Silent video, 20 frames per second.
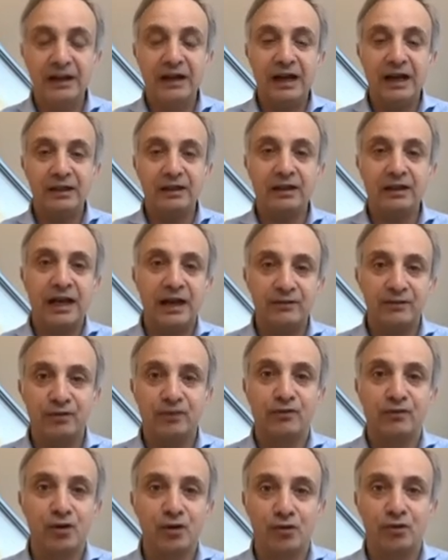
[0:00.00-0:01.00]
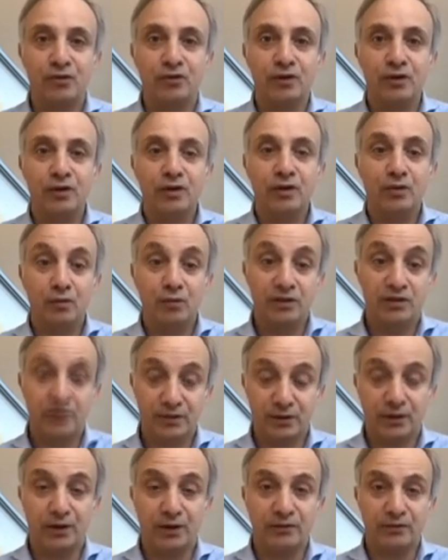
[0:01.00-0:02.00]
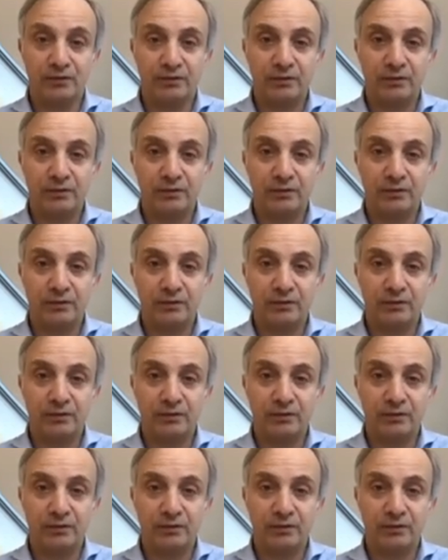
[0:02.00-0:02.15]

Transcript: and the lives of those we serve.